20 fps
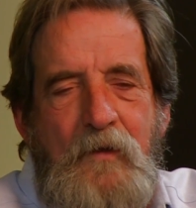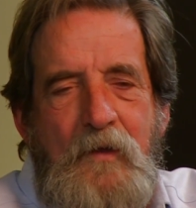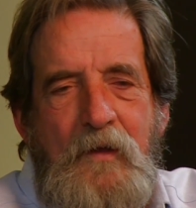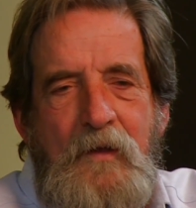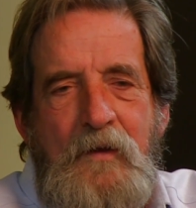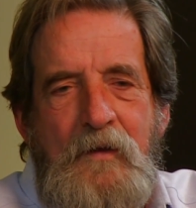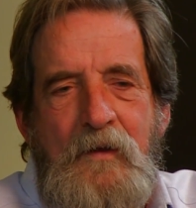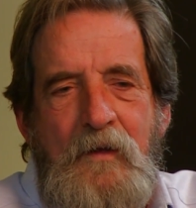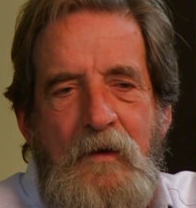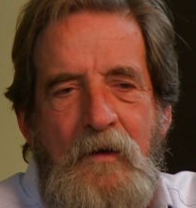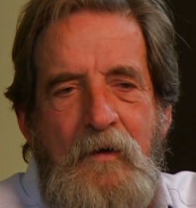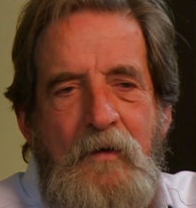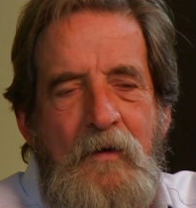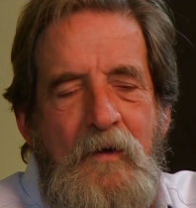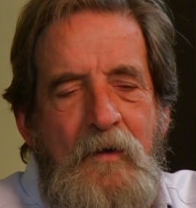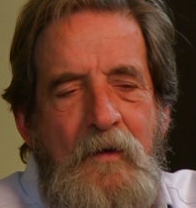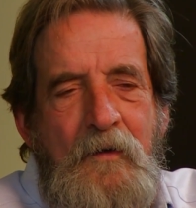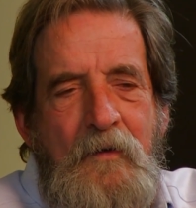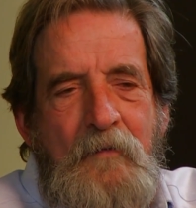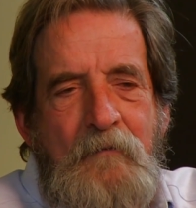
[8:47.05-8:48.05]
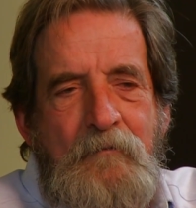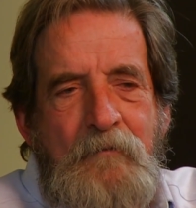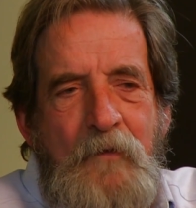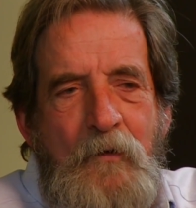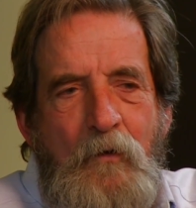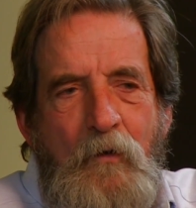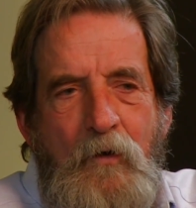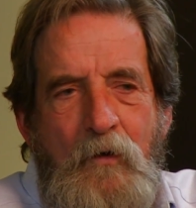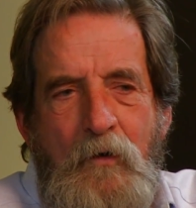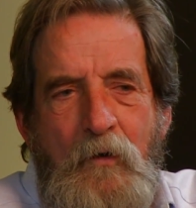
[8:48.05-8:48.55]
And uh,
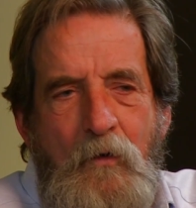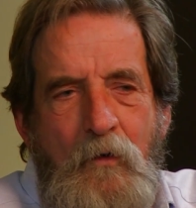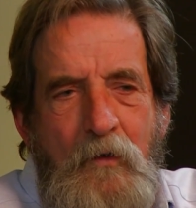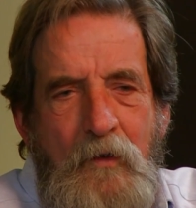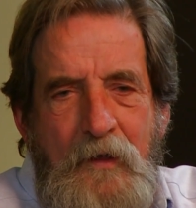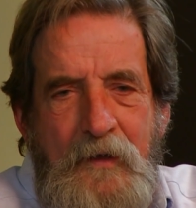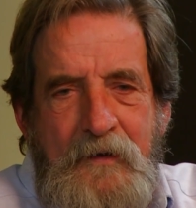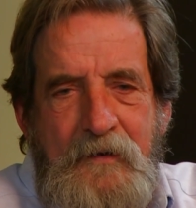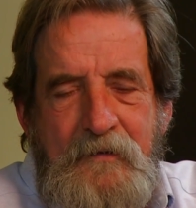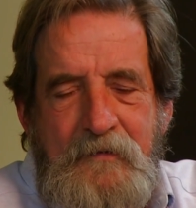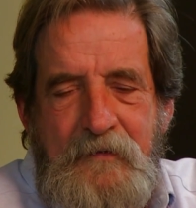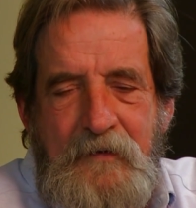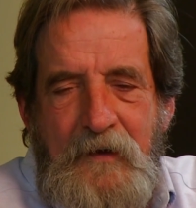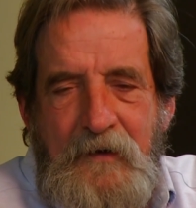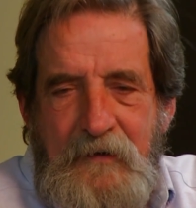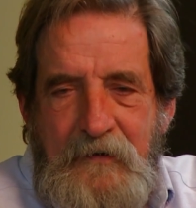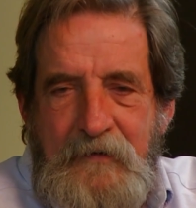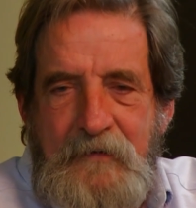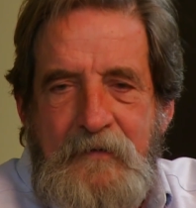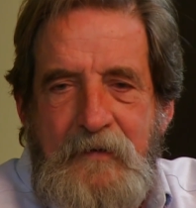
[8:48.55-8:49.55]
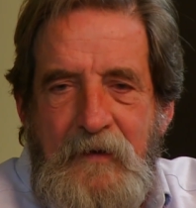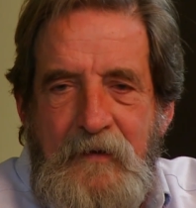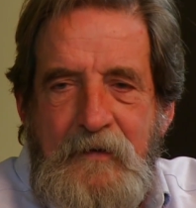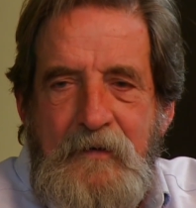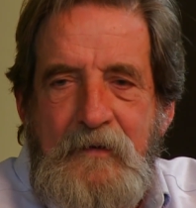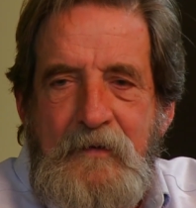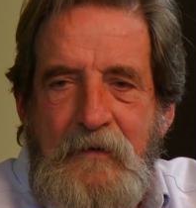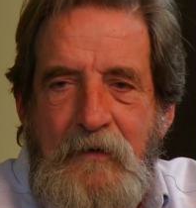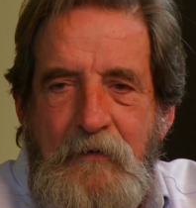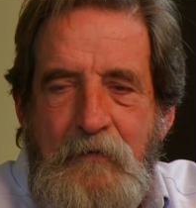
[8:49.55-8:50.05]
all, all I can say is
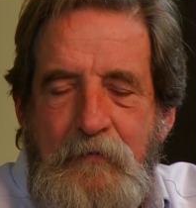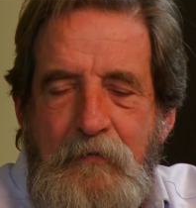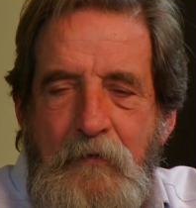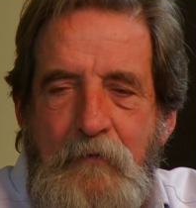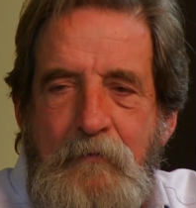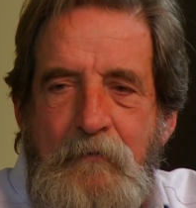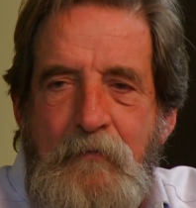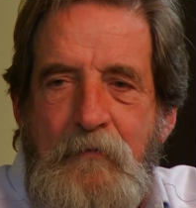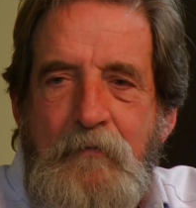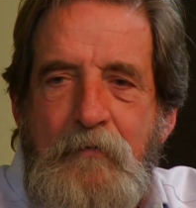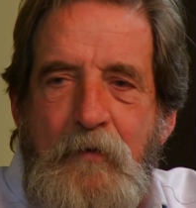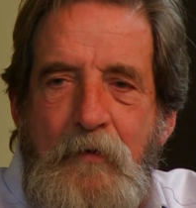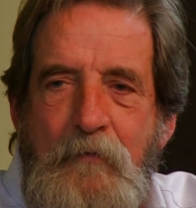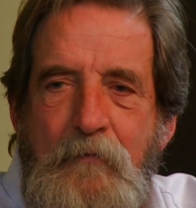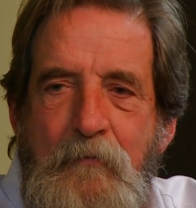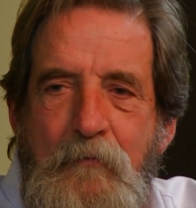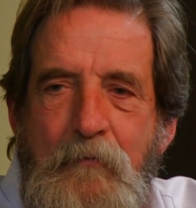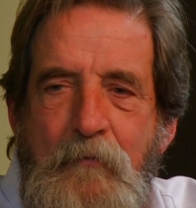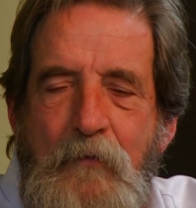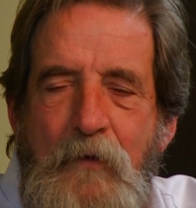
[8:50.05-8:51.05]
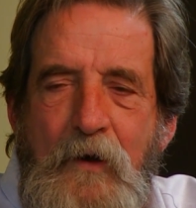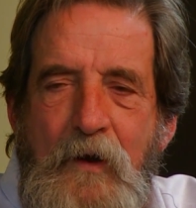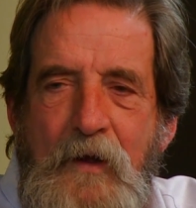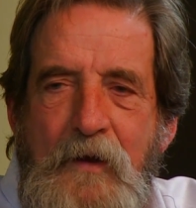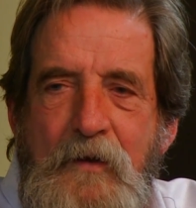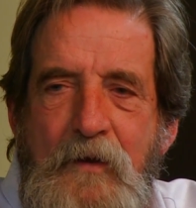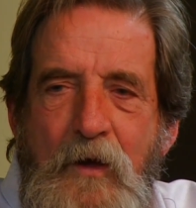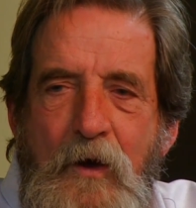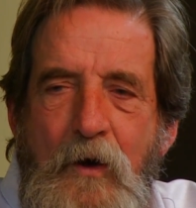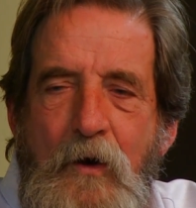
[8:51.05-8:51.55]
that you know from from what
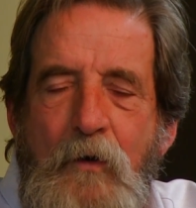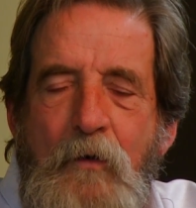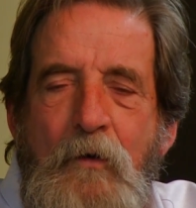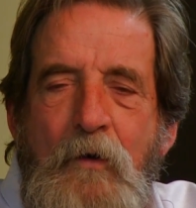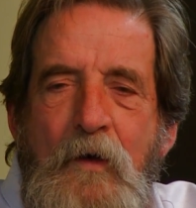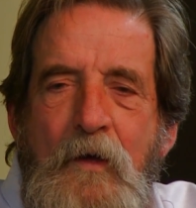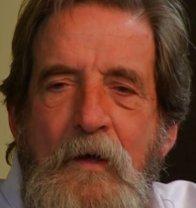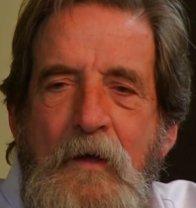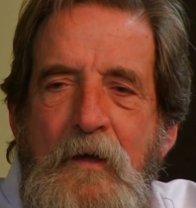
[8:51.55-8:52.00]
I know